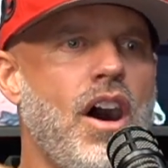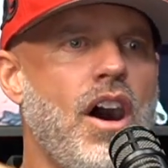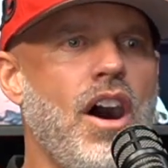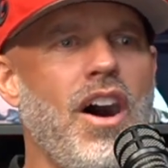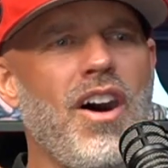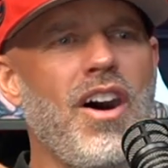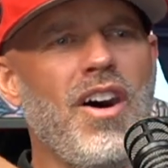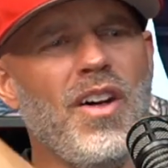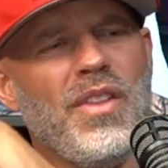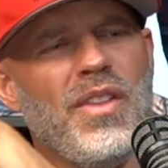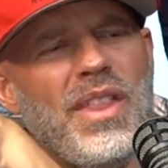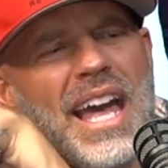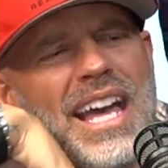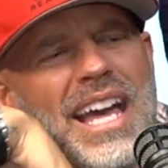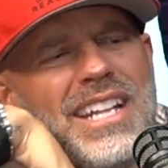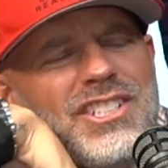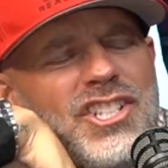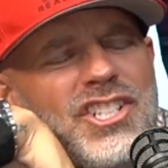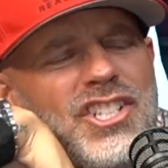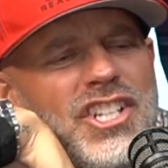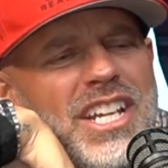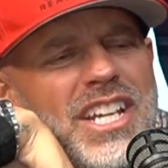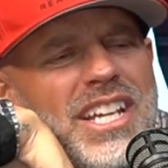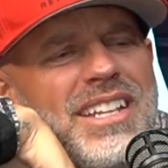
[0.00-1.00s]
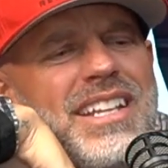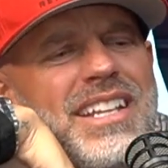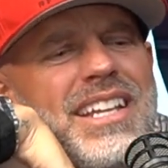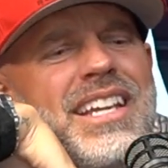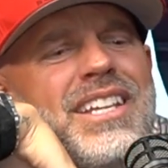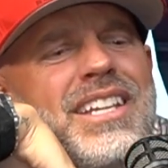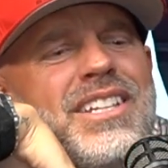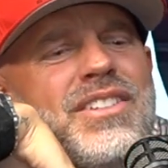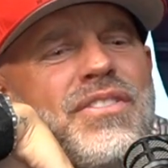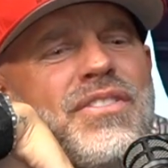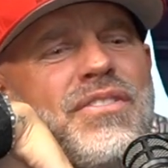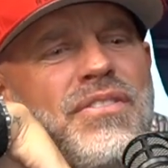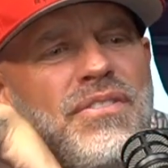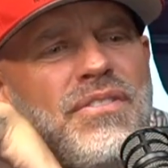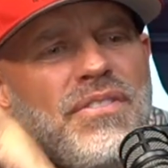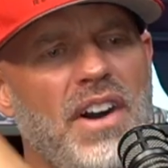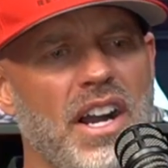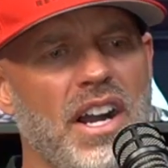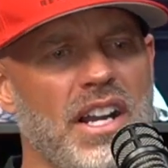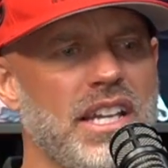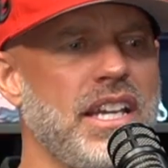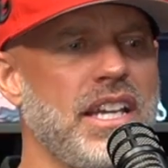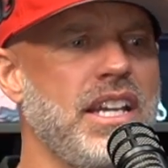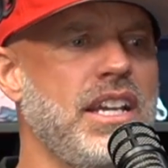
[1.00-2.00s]
All that shit is
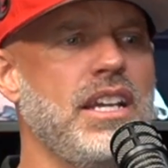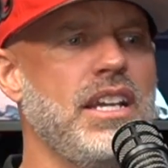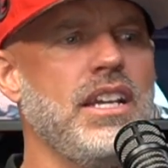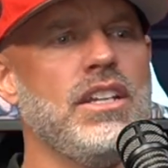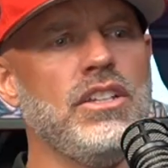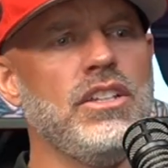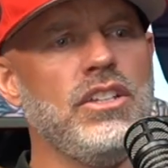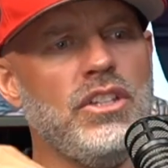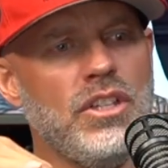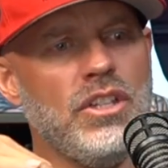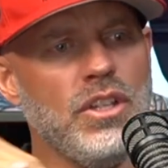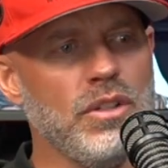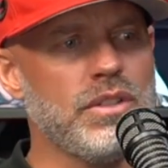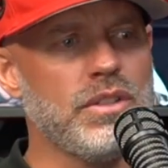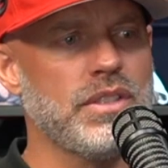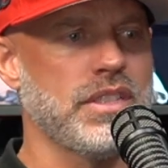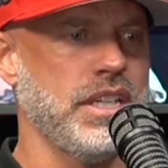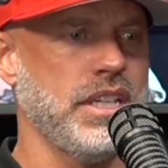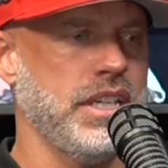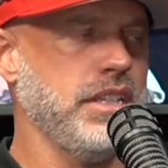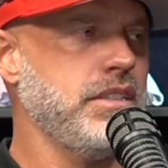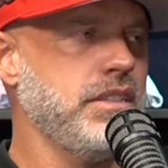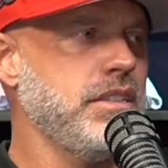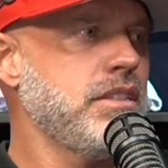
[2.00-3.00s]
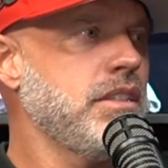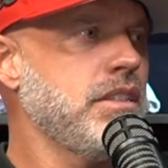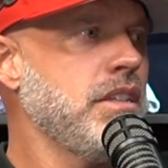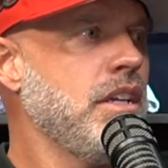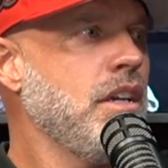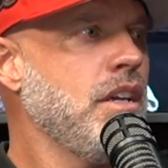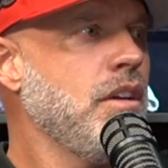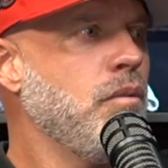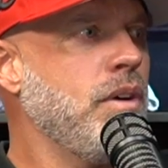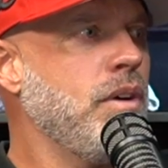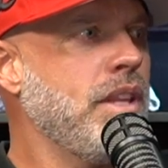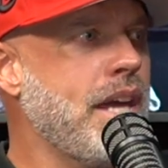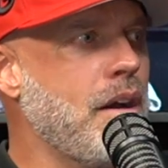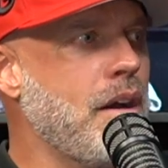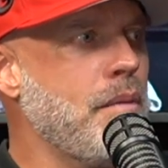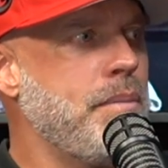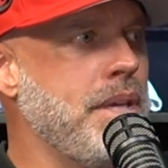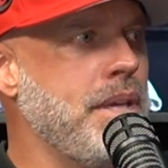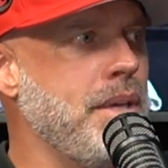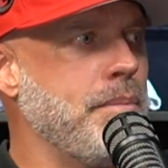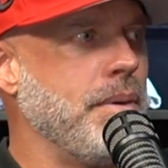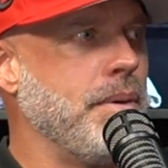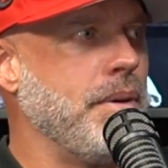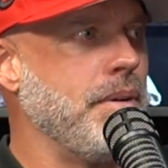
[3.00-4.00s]
fucking useless without
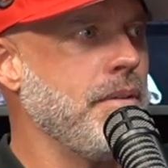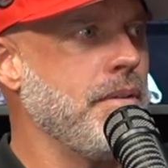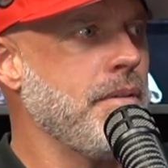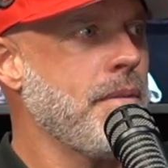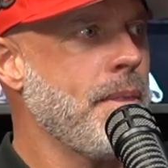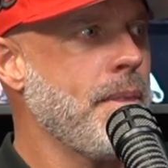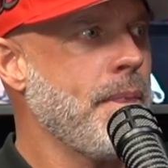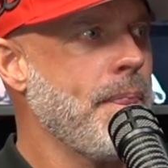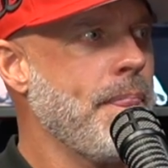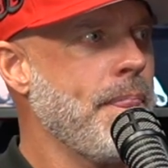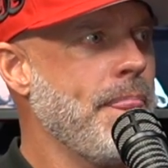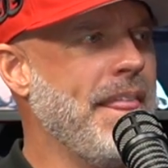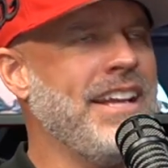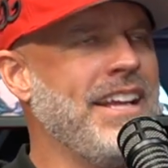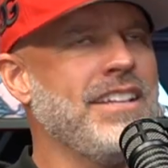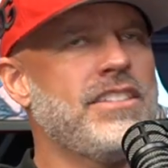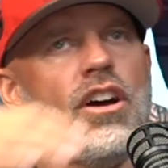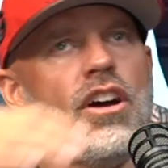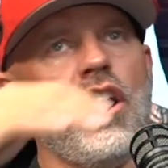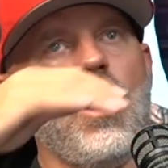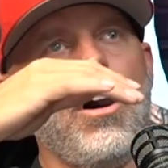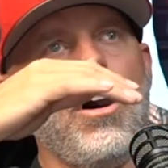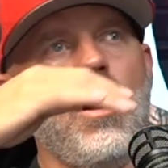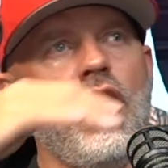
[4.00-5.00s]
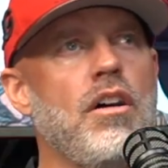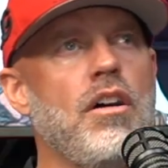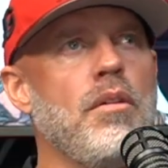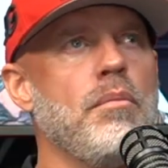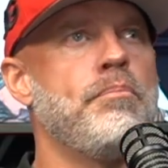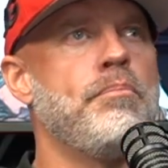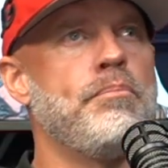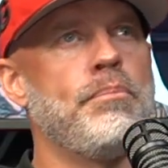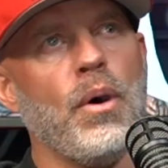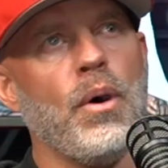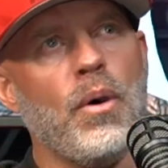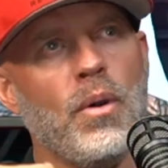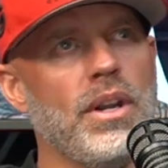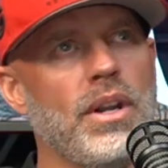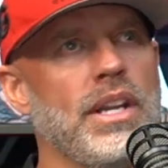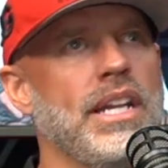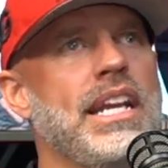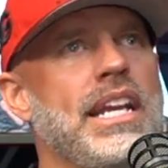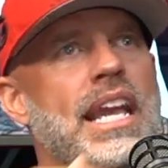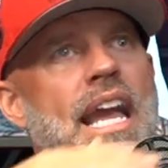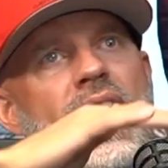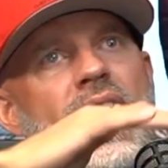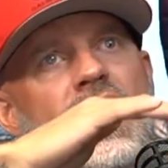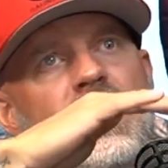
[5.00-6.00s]
people. Yeah. It's all
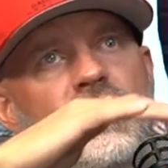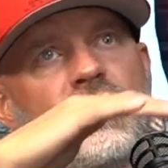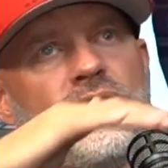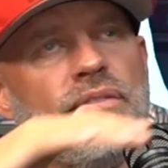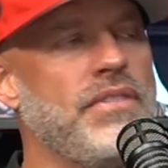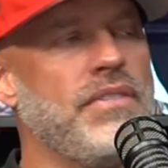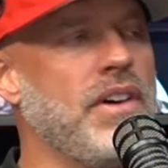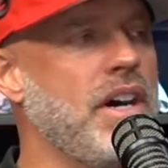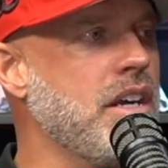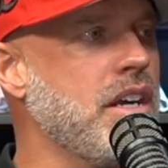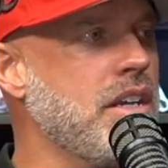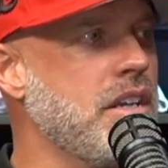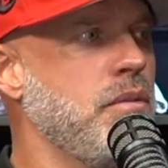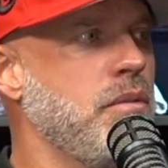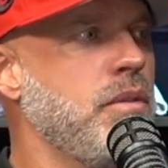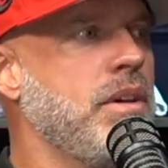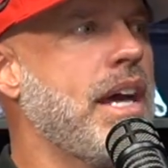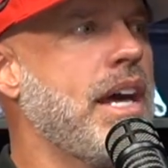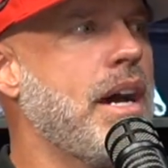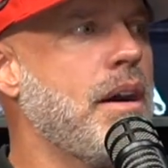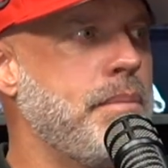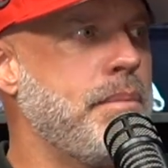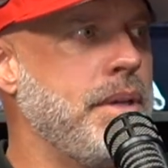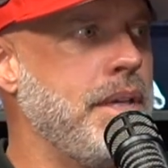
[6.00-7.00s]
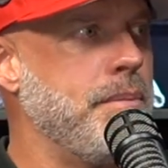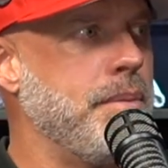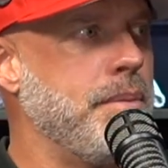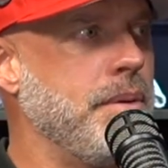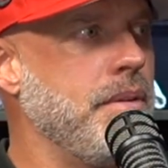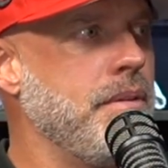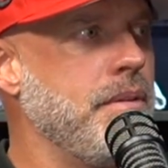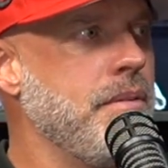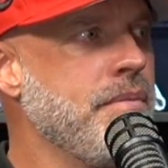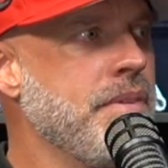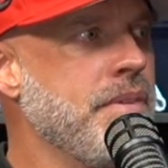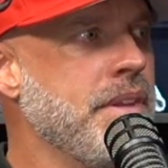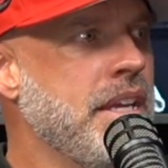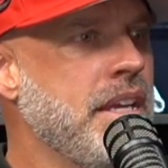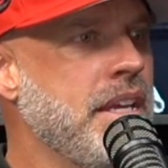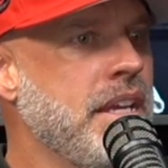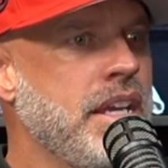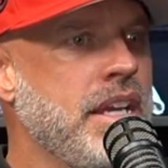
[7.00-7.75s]
boring as fuck without people. Yeah.